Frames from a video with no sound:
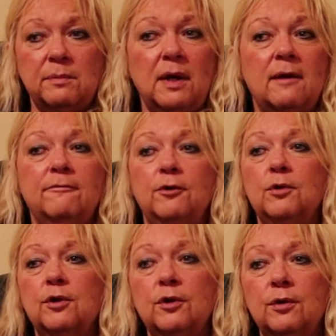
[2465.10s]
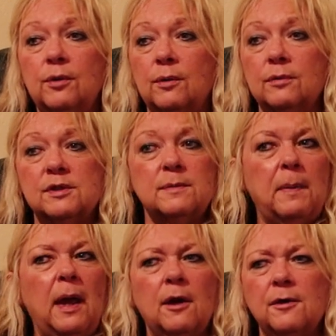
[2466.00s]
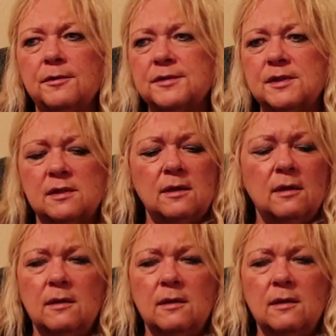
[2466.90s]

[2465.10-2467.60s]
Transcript: some kind of voodoo, spells,